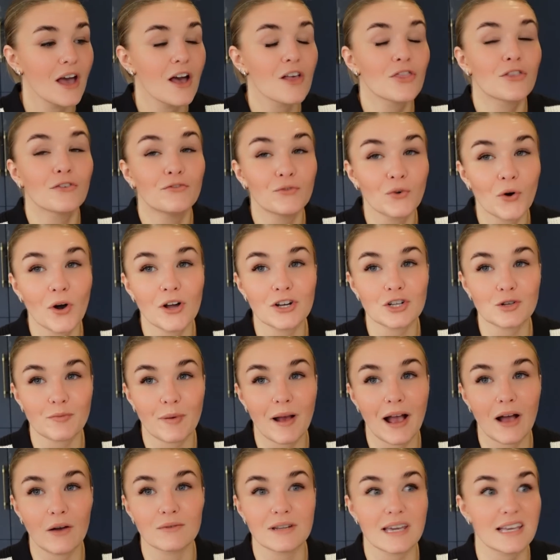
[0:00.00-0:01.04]
the
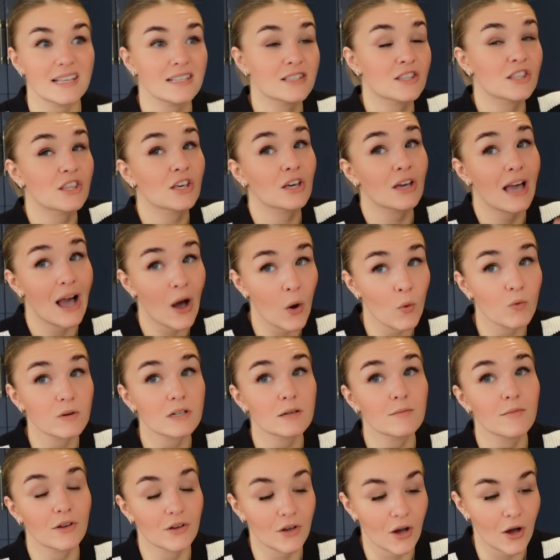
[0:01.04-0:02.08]
£400 is the
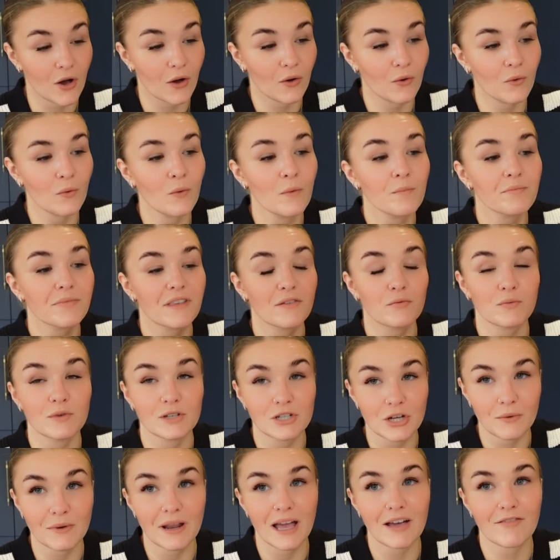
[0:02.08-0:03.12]
ultimate goal. If we
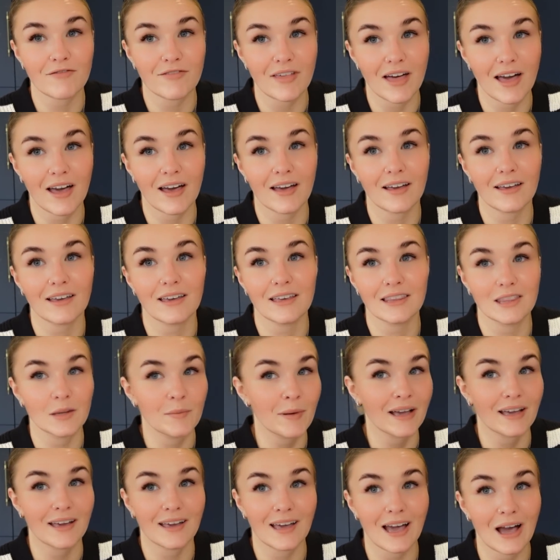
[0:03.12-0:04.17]
don't have that in the
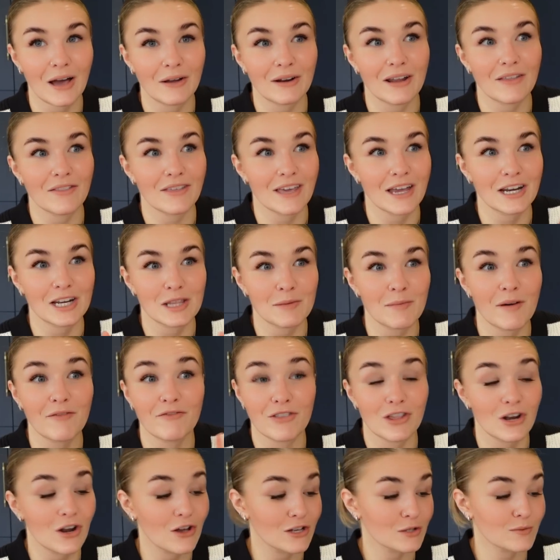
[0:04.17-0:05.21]
bank account at the end of the month for
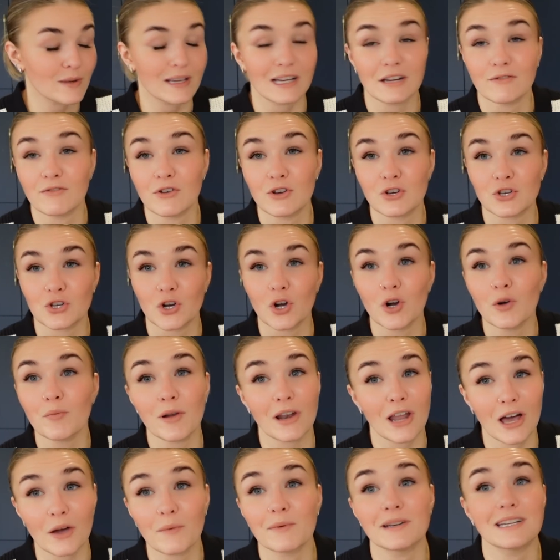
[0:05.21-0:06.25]
the last weekly food shop,
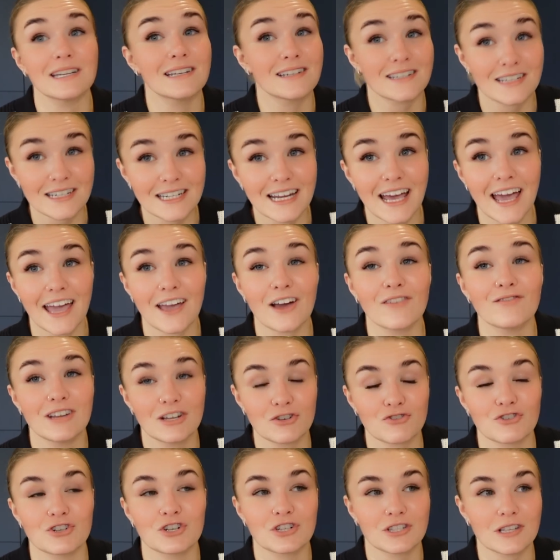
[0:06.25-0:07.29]
like we didn't today, I've
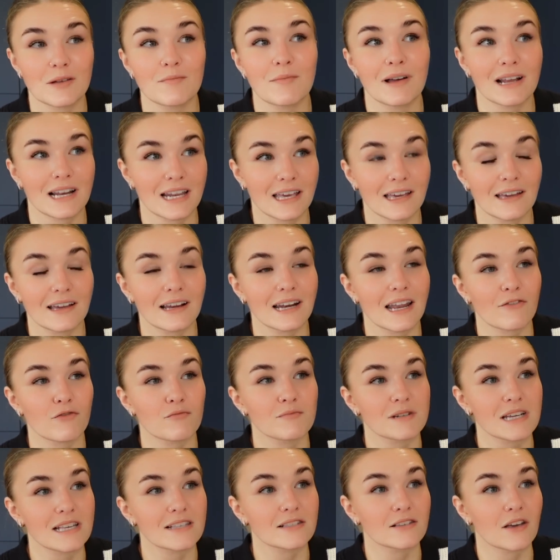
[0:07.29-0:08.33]
literally just done my click and collect from
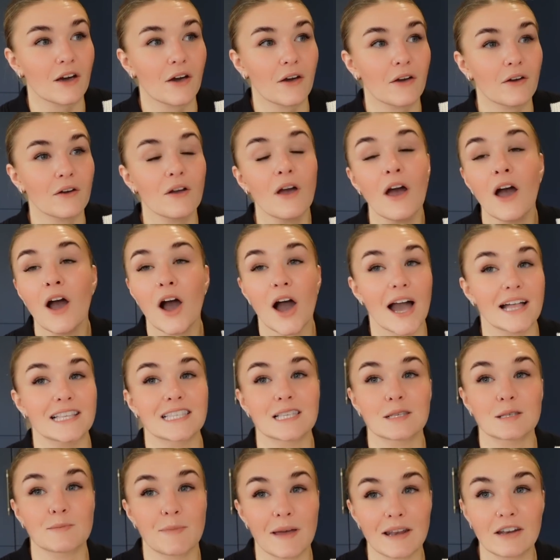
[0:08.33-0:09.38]
Tesco. I had
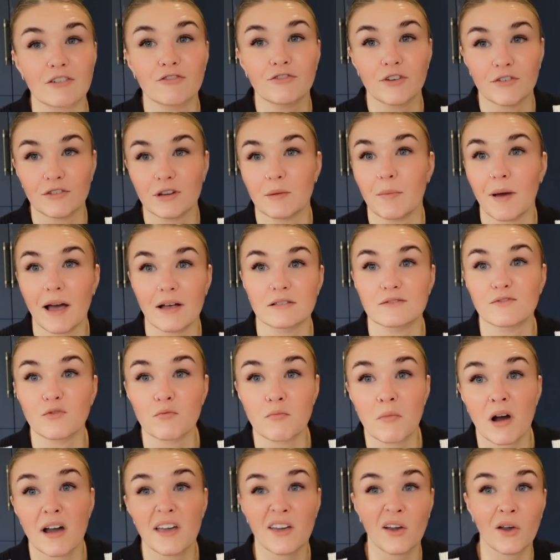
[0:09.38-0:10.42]
to spend £50 from
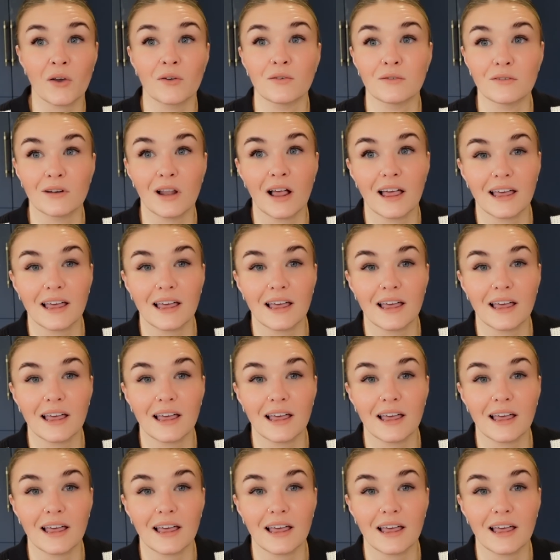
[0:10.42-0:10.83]
my own